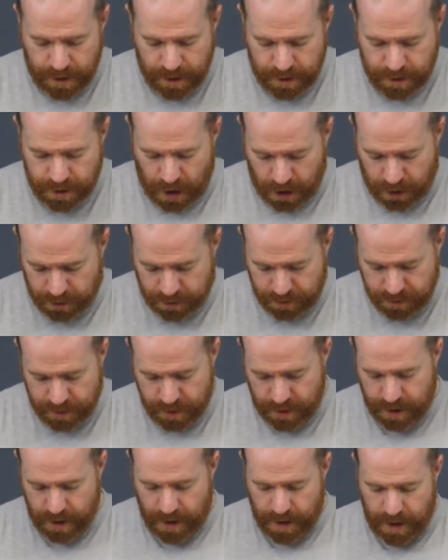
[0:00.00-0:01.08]
Now,
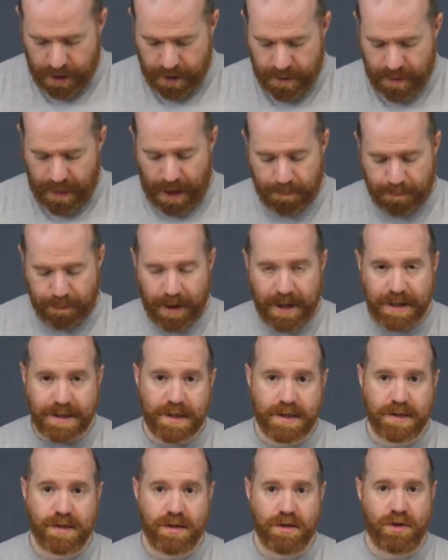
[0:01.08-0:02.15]
that brings
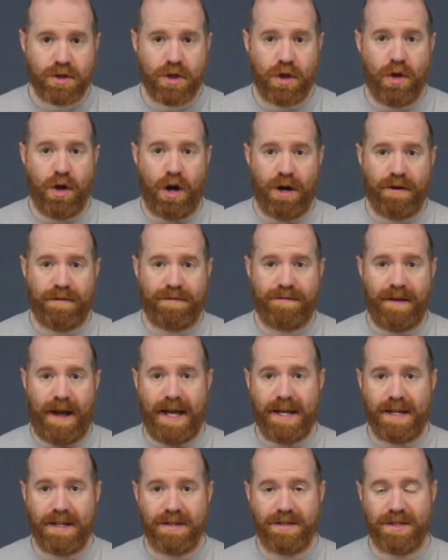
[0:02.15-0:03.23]
us to our
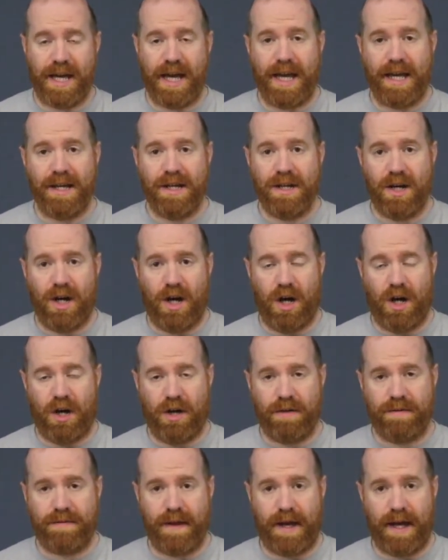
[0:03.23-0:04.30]
final day
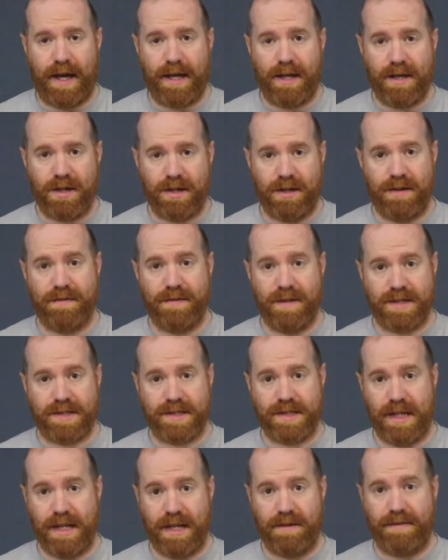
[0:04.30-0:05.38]
of the
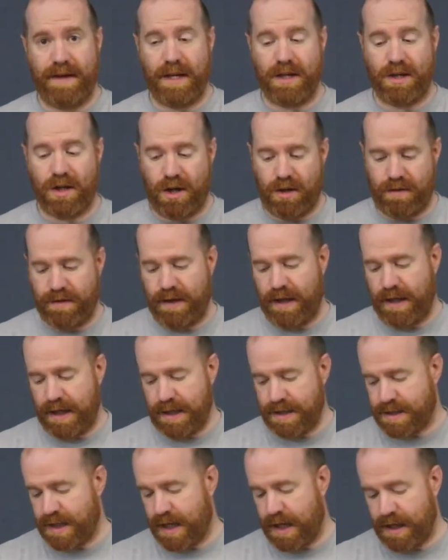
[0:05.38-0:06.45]
sale event, of the
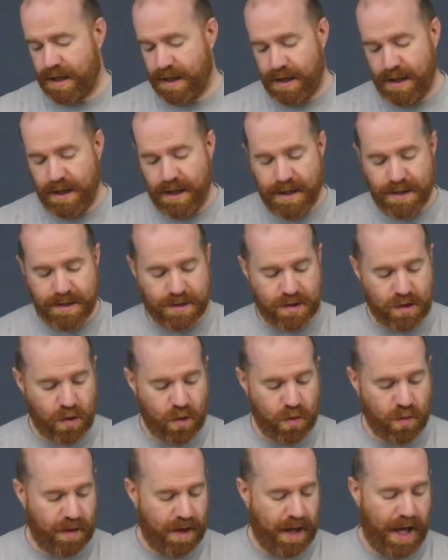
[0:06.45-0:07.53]
Elite Day.
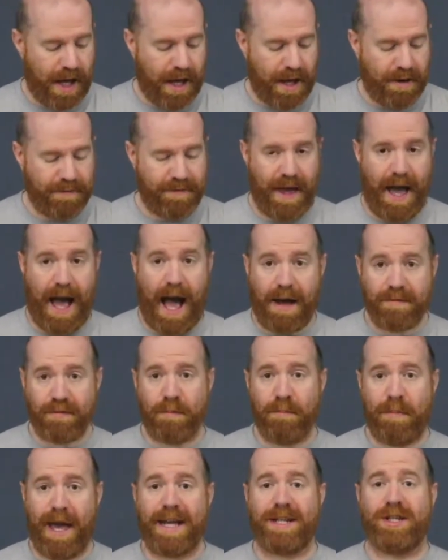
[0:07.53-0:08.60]
So if you
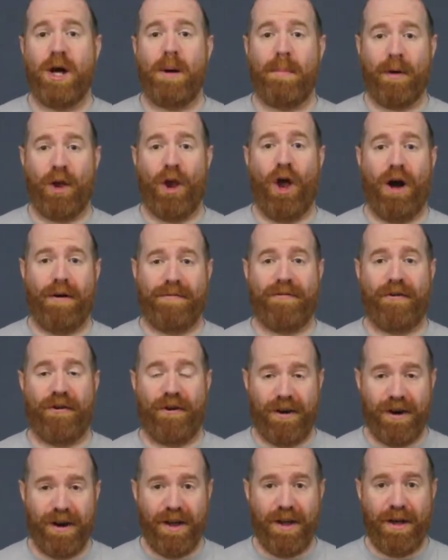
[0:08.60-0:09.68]
haven't picked up an
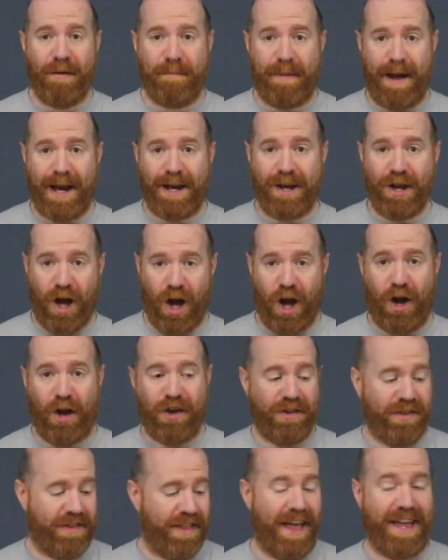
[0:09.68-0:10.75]
offer by
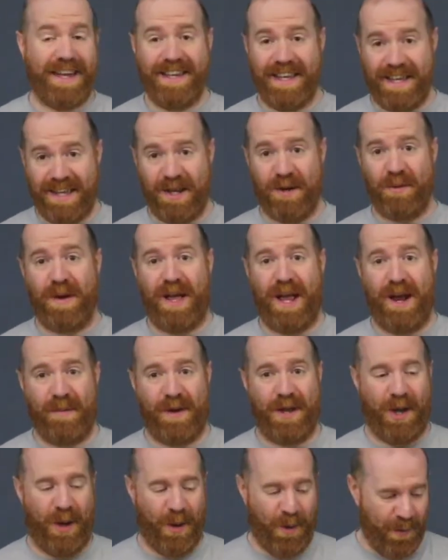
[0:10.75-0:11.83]
now, then you know, here
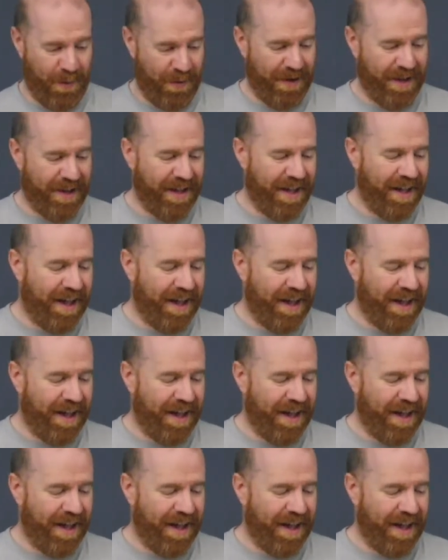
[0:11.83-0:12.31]
we go.